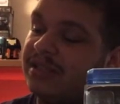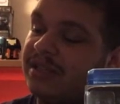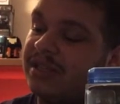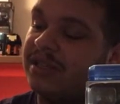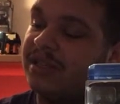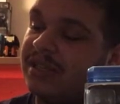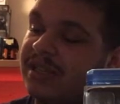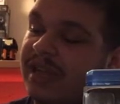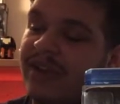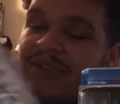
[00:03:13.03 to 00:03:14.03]
The
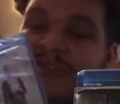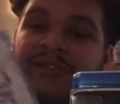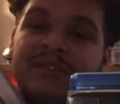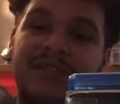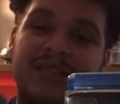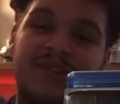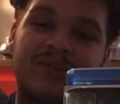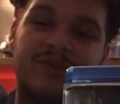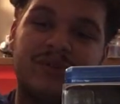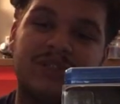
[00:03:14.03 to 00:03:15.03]
characters and the
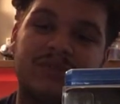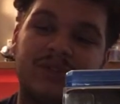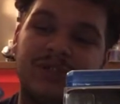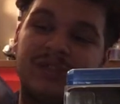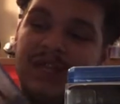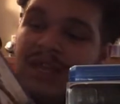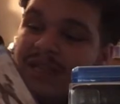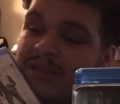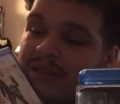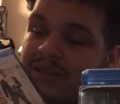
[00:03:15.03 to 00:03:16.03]
charisma
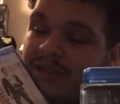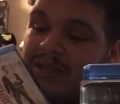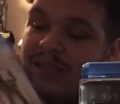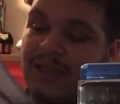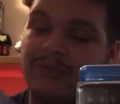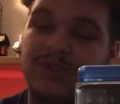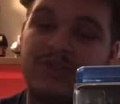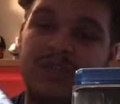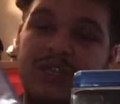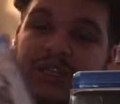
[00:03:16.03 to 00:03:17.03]
and the
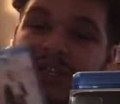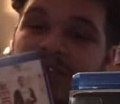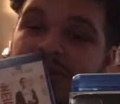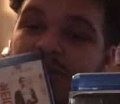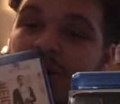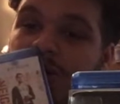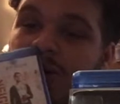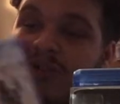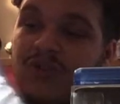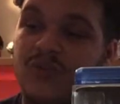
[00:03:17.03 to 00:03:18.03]
chemistry is
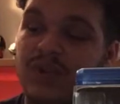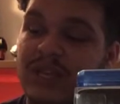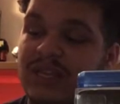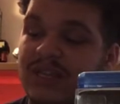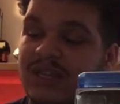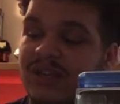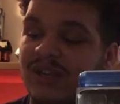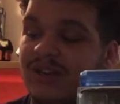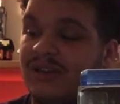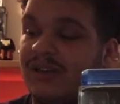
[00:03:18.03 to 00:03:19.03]
all great here.